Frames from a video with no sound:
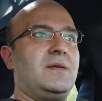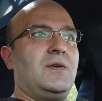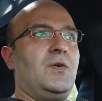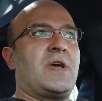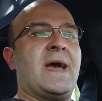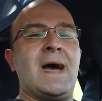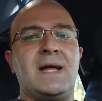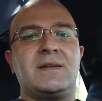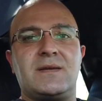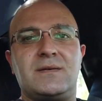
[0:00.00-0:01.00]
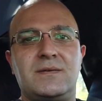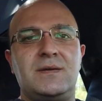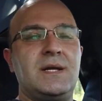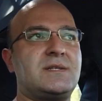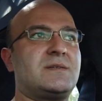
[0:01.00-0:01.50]
You can't.
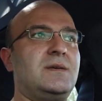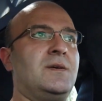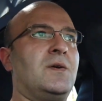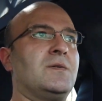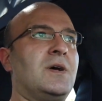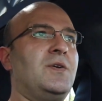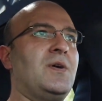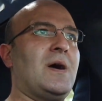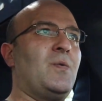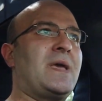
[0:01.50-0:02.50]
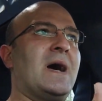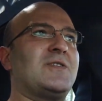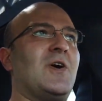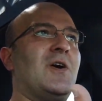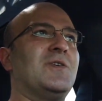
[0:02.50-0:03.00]
We
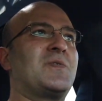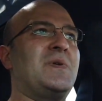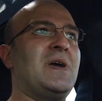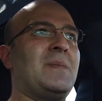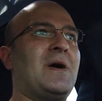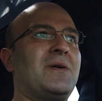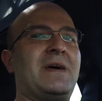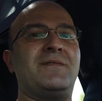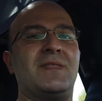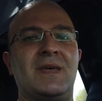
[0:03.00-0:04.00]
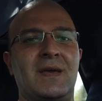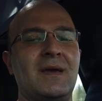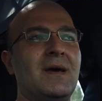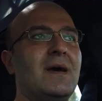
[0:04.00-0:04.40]
can't all agree about everything.